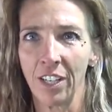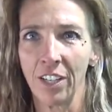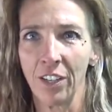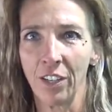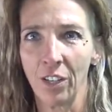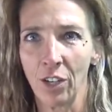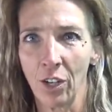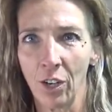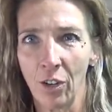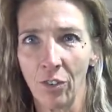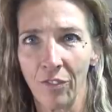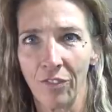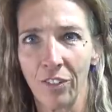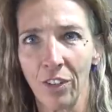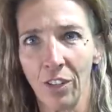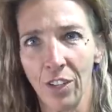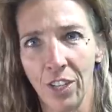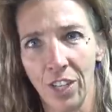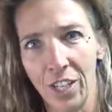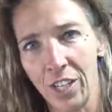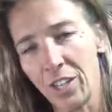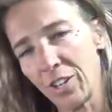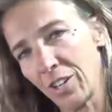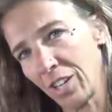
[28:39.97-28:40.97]
You don't feel
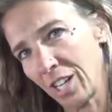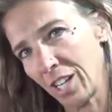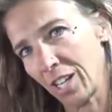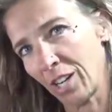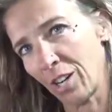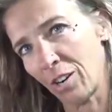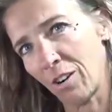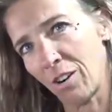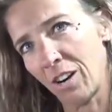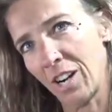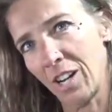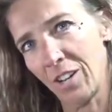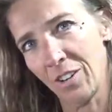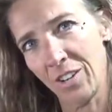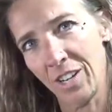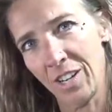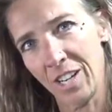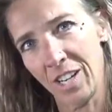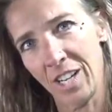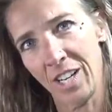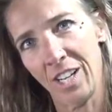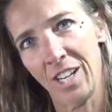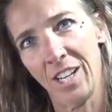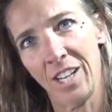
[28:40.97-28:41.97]
like you're getting crowded
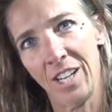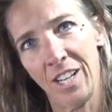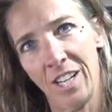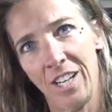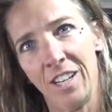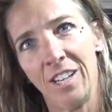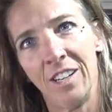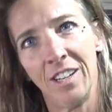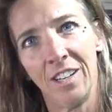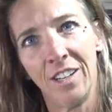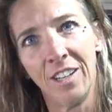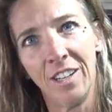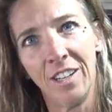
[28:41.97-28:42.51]
in. And,